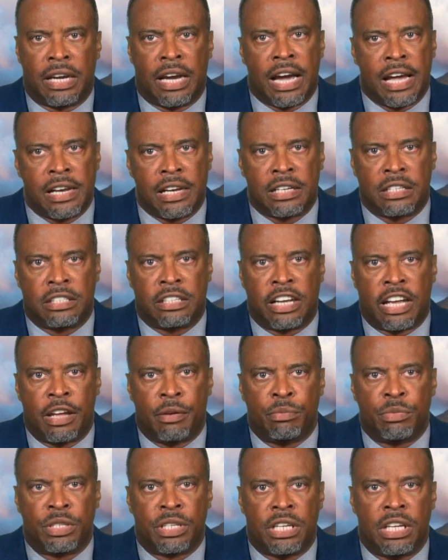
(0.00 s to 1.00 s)
and at
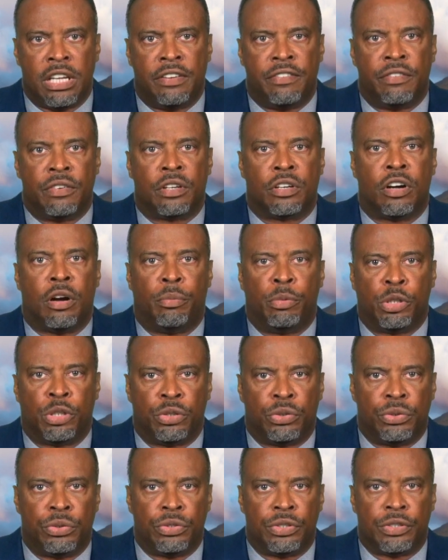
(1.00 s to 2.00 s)
times even
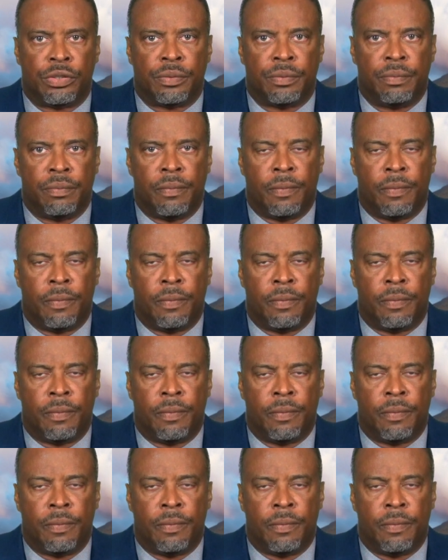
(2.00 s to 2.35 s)
comatose.